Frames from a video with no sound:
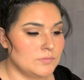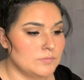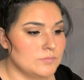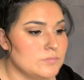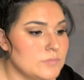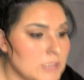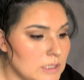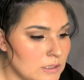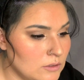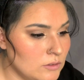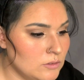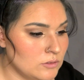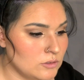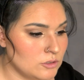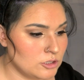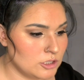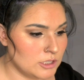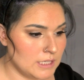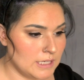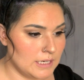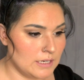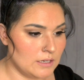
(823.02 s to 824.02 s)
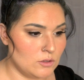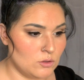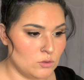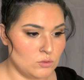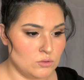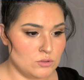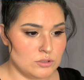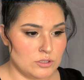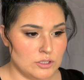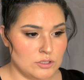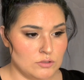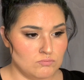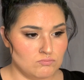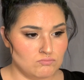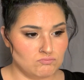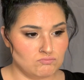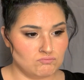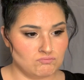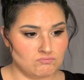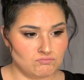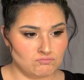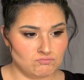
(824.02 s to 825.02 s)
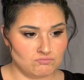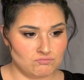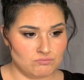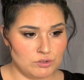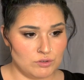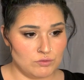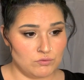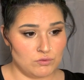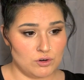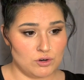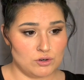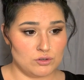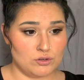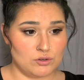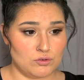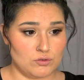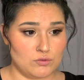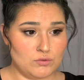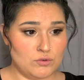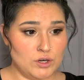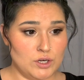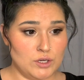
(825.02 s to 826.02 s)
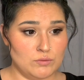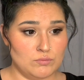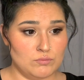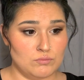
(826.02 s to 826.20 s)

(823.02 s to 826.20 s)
Oh, should I get closer before the wood?